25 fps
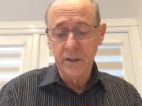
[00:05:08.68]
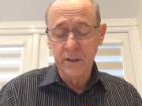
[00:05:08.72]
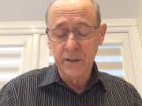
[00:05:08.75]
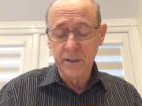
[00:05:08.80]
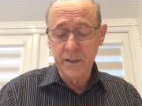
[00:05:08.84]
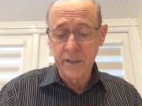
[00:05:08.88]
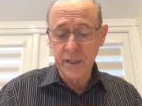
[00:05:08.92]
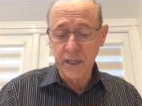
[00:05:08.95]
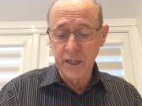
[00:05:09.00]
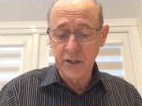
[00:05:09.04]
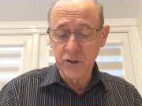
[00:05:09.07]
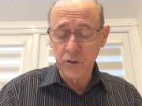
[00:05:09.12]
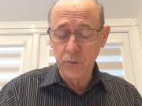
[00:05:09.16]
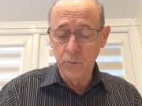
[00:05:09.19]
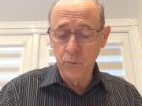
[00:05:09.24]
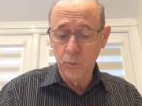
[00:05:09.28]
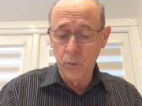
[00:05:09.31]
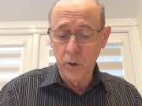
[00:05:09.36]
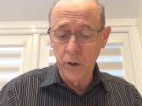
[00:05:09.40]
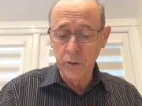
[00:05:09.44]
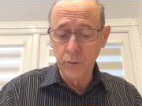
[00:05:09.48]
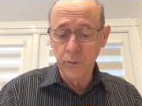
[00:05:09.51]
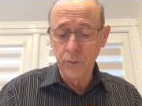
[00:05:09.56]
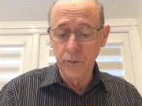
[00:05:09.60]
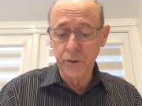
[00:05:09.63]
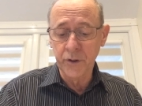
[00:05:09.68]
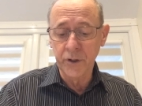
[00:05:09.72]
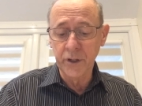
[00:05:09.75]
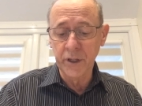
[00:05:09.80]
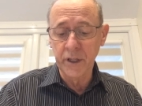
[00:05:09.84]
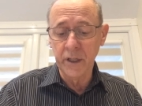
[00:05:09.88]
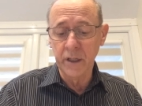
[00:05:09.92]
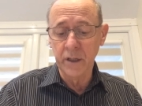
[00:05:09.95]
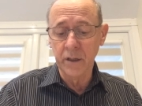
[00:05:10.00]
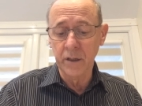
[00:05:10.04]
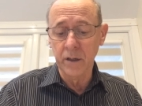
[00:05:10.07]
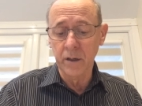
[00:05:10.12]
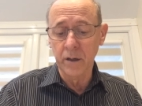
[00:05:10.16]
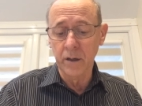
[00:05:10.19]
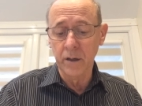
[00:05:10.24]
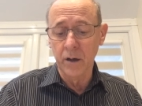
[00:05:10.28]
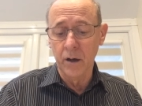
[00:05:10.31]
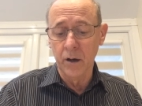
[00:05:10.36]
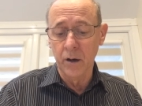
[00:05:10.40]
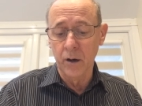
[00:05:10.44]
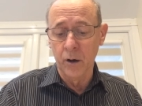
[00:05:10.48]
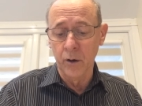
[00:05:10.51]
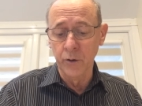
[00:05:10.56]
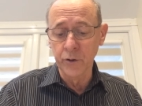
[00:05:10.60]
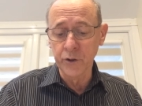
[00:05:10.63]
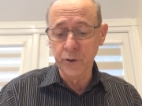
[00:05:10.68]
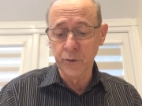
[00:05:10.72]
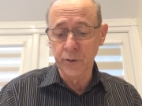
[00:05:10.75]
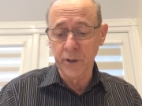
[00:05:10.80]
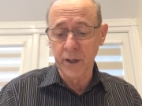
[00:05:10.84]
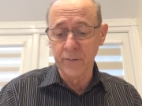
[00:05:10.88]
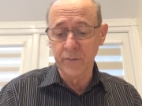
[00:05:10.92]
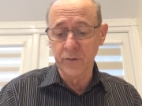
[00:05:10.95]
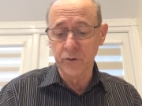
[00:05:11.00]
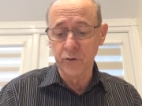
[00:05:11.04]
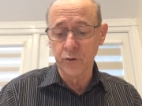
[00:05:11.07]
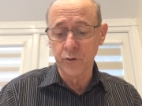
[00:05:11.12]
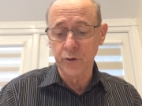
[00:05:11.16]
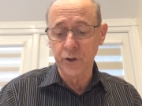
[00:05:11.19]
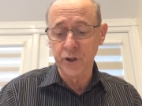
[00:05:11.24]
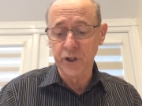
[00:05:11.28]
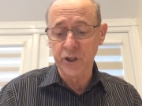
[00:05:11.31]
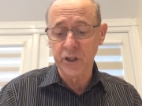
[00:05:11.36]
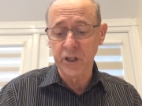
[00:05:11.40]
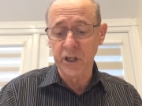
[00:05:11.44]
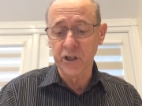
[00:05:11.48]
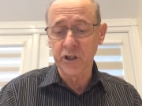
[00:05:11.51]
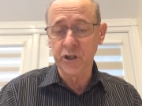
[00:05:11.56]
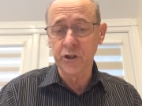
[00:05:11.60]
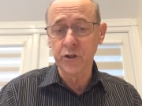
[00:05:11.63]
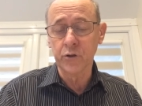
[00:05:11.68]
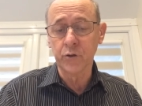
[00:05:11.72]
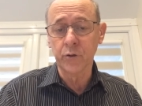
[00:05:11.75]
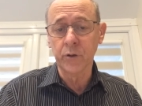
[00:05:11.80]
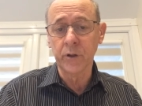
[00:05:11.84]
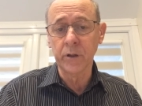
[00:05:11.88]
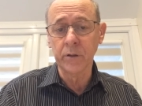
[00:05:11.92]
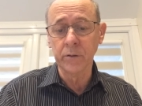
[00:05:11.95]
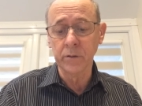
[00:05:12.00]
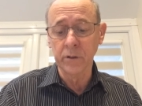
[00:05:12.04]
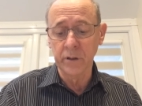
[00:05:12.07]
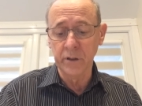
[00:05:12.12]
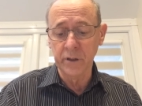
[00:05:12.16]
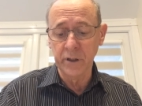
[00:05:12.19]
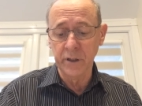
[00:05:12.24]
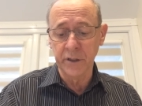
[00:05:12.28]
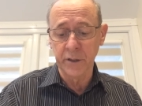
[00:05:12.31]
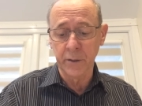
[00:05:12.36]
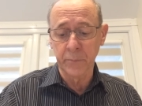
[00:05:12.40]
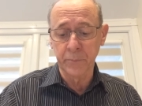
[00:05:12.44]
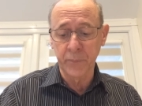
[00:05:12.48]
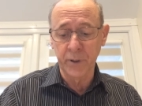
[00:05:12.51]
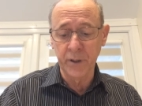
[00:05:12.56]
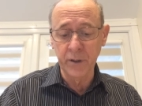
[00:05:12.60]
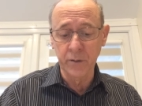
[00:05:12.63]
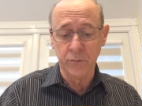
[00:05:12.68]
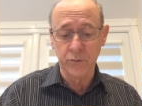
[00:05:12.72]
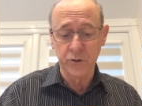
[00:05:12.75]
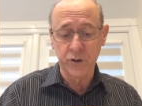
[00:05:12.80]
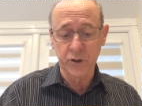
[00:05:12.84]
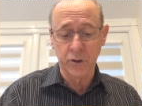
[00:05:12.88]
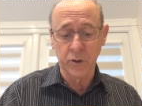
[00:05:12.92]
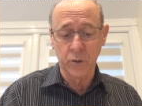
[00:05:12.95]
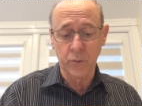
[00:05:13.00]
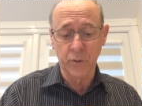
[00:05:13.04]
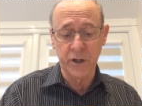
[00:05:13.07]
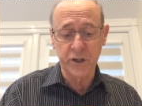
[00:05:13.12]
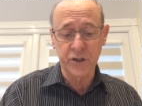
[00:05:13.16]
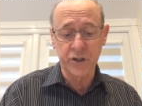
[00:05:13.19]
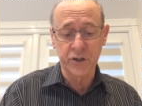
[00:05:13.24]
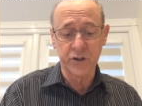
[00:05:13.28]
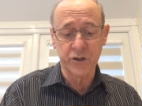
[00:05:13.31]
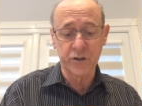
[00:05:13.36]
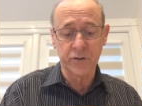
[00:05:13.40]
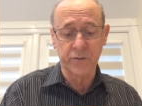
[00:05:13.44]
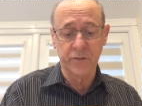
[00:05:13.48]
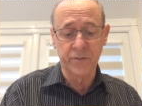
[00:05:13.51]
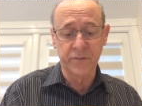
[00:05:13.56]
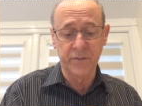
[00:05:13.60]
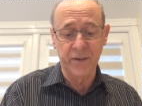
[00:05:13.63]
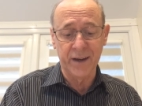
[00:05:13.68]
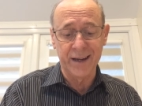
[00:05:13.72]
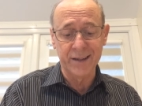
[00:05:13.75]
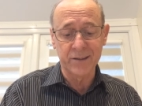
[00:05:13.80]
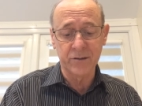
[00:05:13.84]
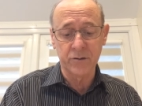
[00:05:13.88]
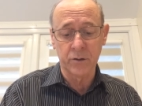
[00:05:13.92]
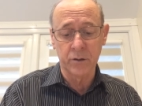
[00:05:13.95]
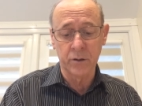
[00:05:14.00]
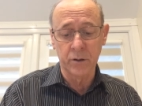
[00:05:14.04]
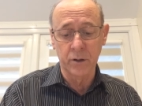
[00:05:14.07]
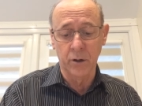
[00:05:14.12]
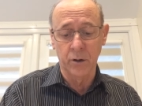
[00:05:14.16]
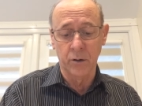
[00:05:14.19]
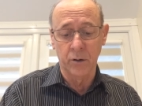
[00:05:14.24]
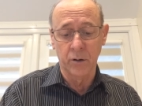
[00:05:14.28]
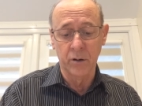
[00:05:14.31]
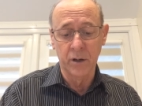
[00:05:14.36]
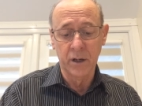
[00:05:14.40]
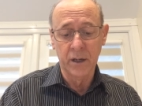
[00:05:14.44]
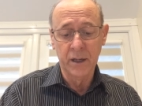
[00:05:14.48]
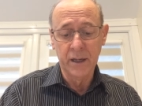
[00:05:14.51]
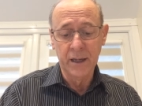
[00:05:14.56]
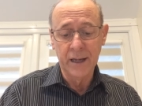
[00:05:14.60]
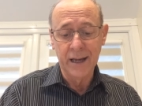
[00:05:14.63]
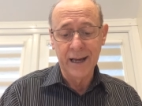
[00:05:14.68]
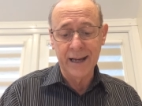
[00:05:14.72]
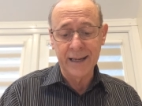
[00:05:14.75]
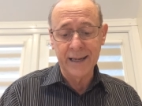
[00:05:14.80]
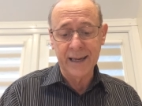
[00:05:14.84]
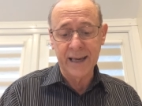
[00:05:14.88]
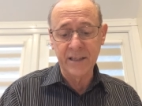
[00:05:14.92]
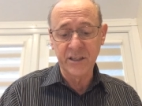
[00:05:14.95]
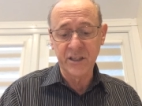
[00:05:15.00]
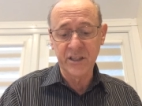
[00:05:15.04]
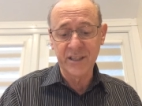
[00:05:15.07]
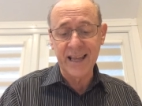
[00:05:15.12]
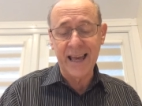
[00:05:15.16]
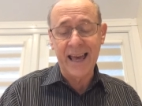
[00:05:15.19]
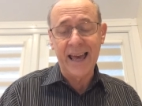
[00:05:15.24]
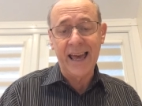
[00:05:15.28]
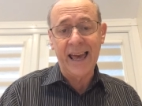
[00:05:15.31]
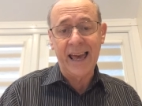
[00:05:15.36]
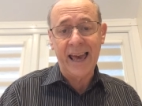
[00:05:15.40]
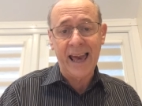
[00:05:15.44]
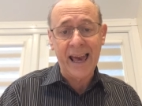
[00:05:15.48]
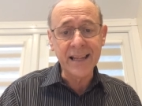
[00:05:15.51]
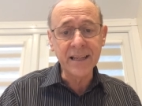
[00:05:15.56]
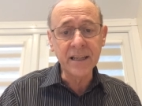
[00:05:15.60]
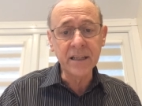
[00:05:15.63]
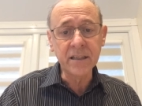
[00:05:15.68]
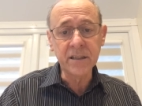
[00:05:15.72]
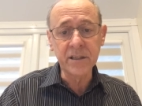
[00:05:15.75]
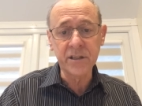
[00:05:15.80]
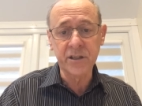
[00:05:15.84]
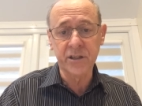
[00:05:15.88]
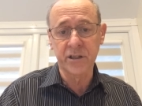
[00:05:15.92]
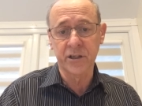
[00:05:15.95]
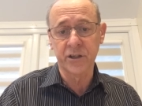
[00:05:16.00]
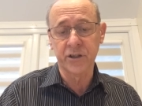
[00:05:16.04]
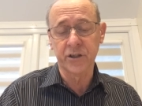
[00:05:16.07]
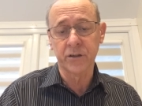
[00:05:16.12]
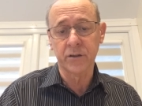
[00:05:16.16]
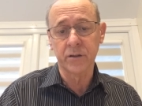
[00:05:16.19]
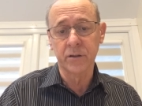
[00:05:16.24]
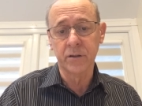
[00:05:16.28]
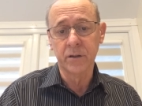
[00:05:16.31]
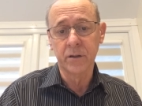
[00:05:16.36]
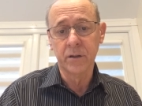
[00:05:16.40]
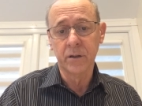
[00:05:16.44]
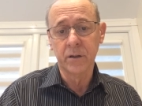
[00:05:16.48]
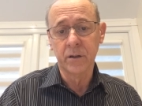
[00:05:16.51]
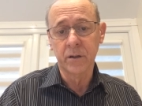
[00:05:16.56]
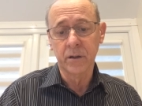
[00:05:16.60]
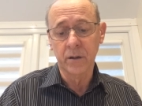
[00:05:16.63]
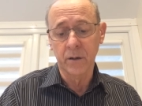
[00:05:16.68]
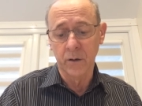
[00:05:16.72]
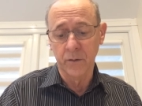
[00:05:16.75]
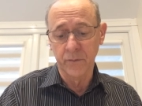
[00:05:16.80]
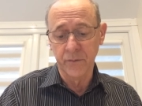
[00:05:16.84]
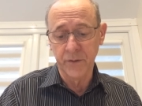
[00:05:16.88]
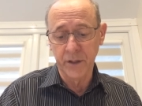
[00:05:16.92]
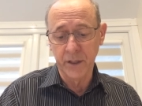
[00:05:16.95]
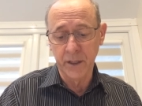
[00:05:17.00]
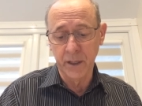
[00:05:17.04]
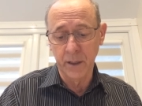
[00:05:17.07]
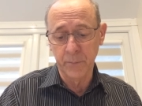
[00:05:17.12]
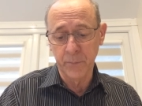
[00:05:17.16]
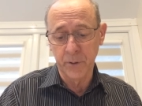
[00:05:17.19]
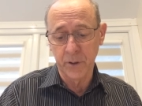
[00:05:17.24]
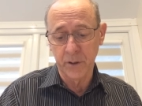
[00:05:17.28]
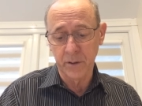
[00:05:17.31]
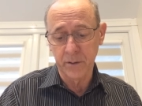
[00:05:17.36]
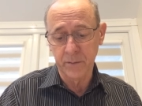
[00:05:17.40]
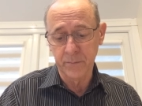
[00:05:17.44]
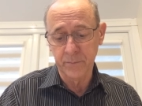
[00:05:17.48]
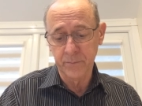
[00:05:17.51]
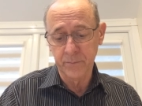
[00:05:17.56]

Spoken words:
Section 103 also gave jurisdiction to hear appeals in questions of fact or law against any decision of the keeper.